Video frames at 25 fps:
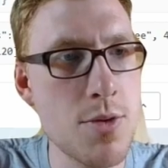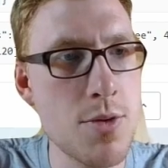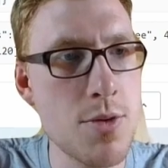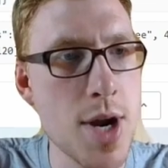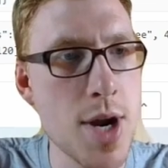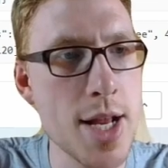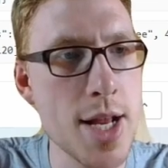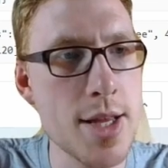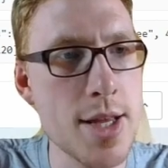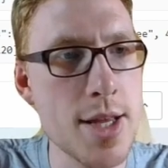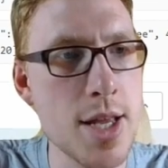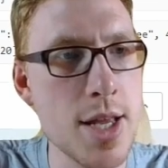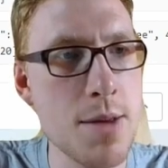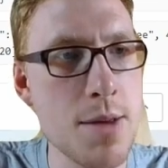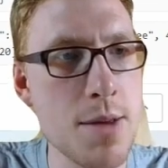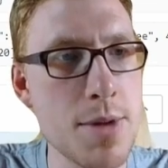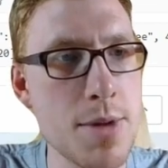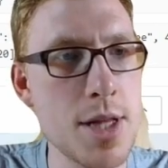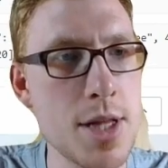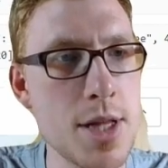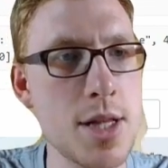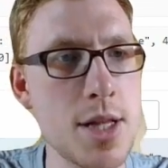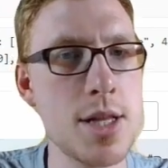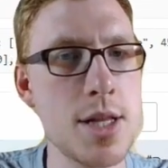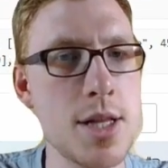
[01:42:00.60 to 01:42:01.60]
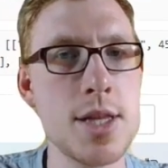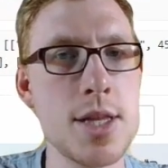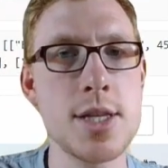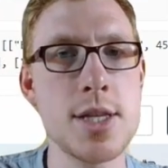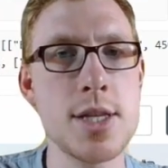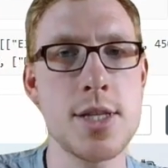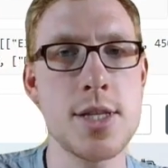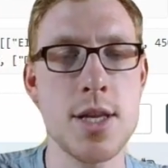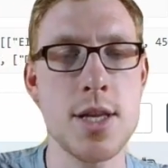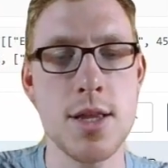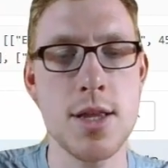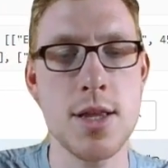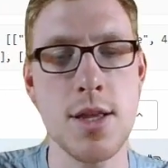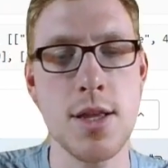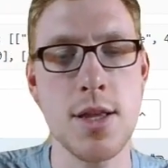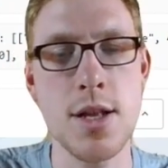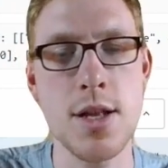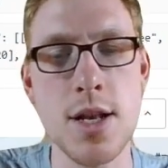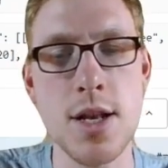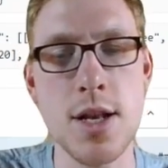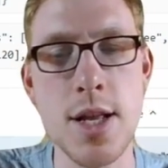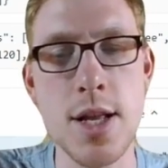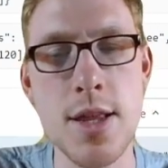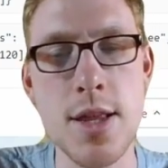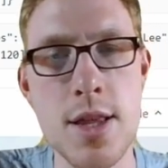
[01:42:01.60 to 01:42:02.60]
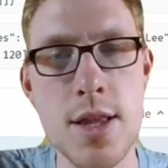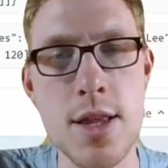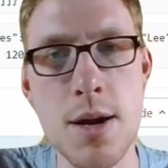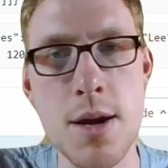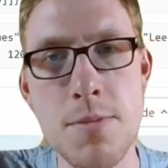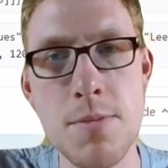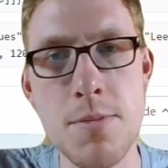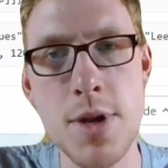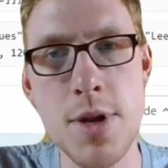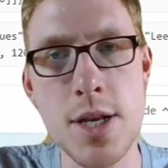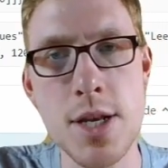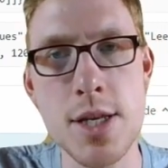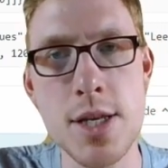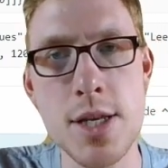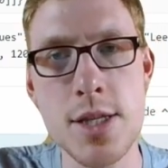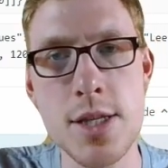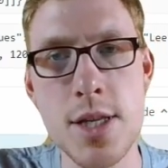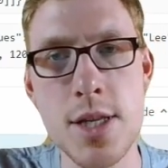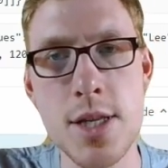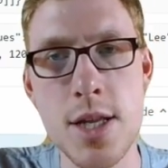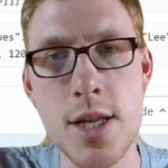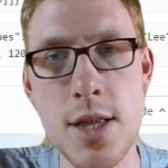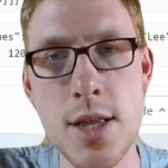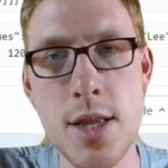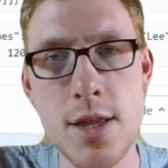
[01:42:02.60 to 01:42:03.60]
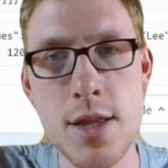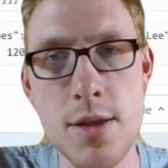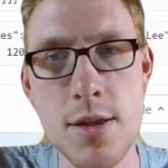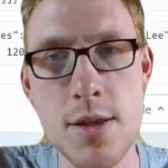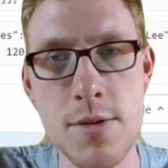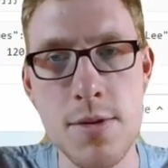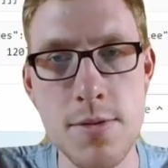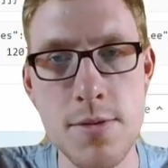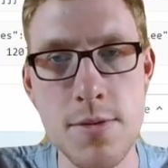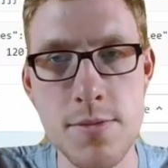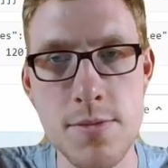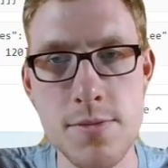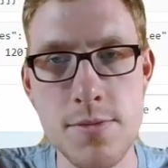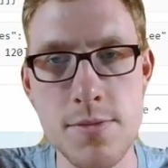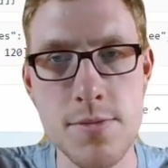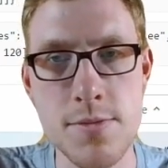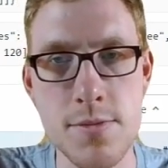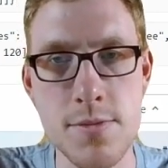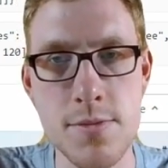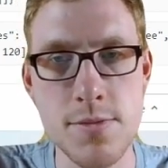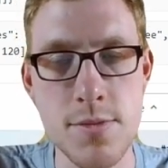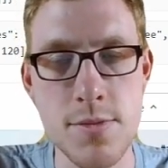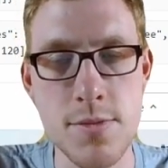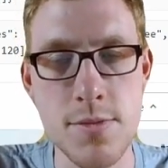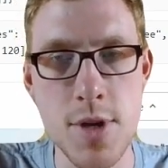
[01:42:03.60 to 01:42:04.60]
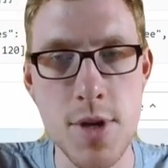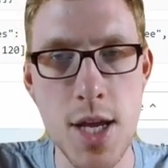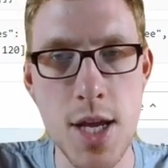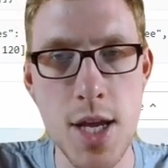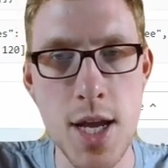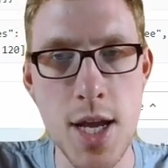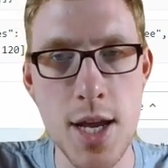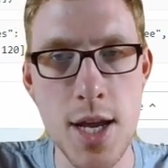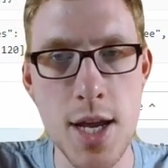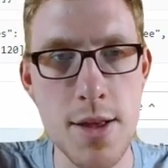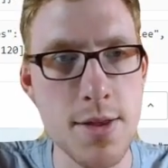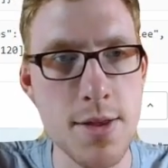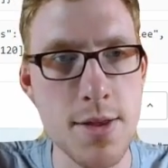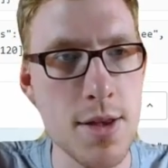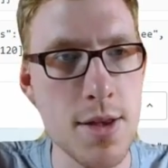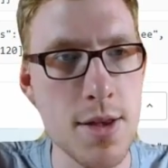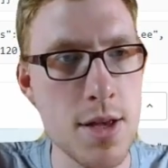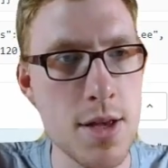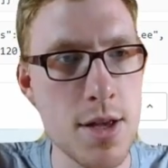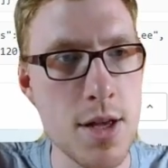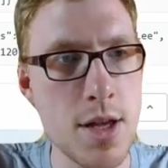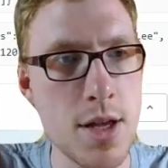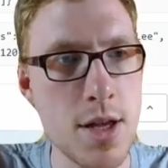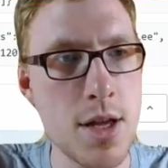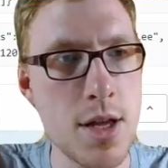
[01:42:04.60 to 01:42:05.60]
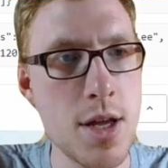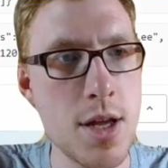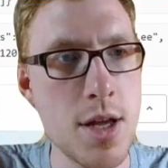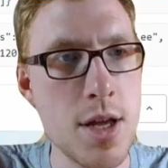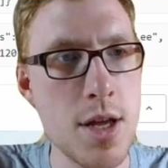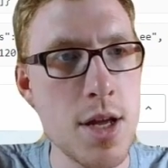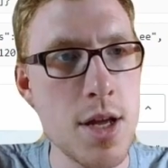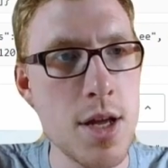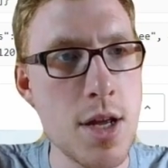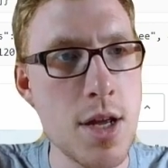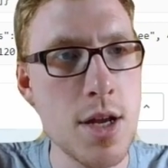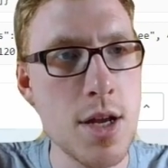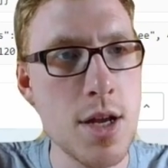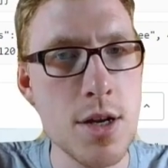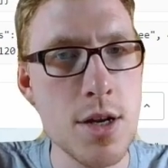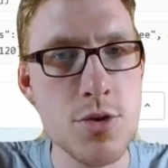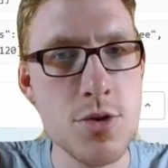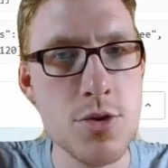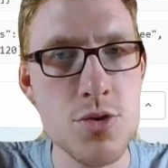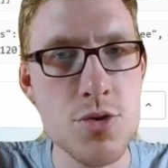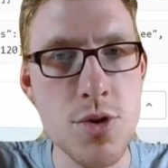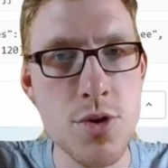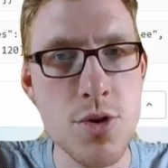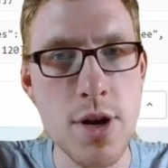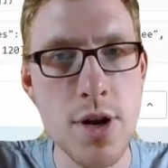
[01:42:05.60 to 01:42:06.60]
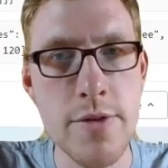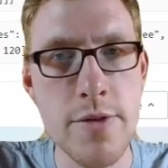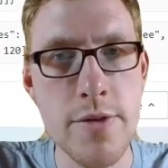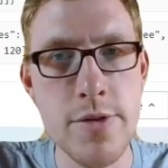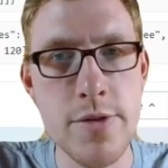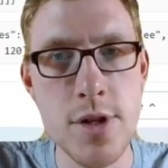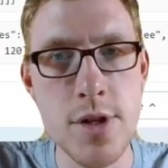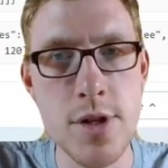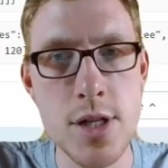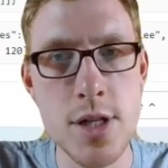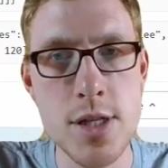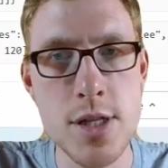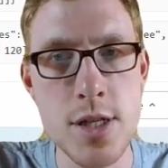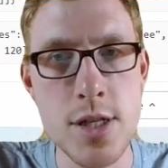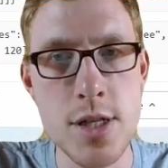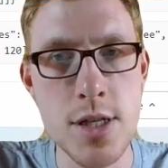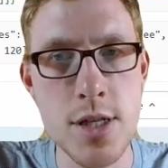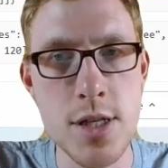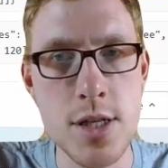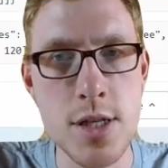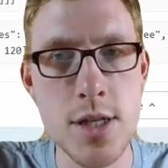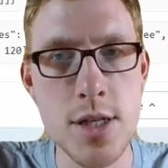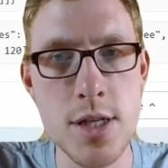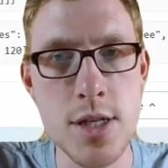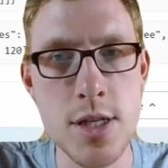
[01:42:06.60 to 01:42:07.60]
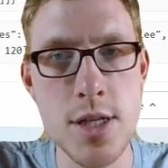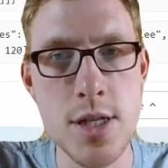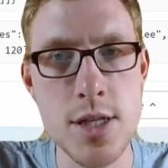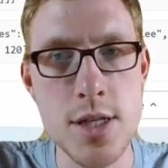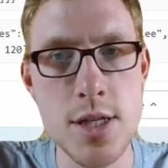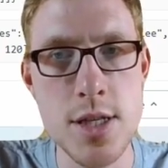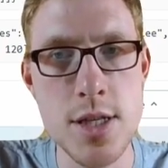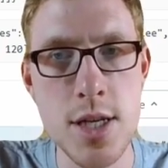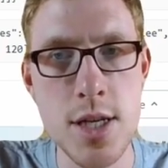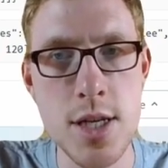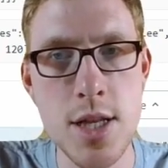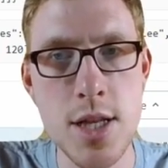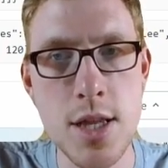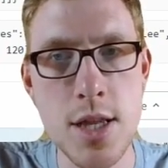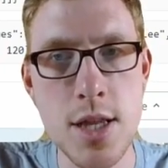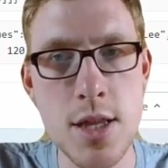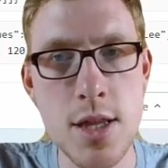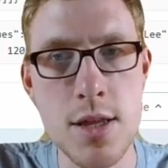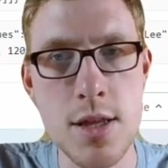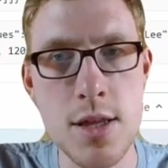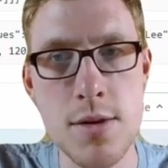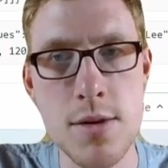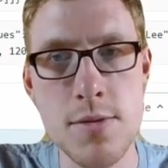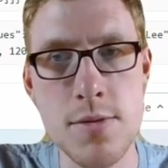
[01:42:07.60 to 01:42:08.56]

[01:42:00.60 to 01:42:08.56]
rights table? Distance. Let's sum the distance as traveled distance.